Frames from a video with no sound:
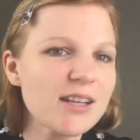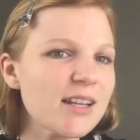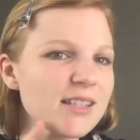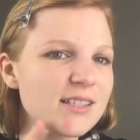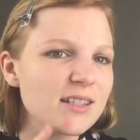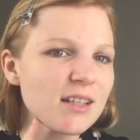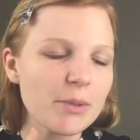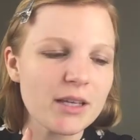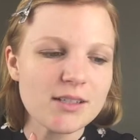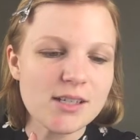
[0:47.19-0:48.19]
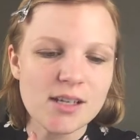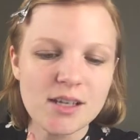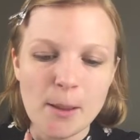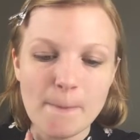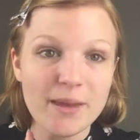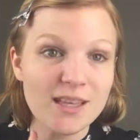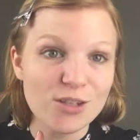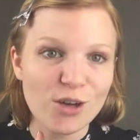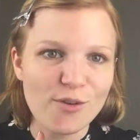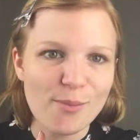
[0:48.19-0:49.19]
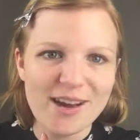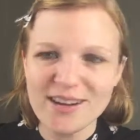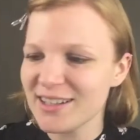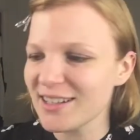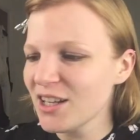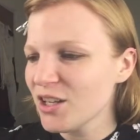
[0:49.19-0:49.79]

and it's still a bit pissed off about it.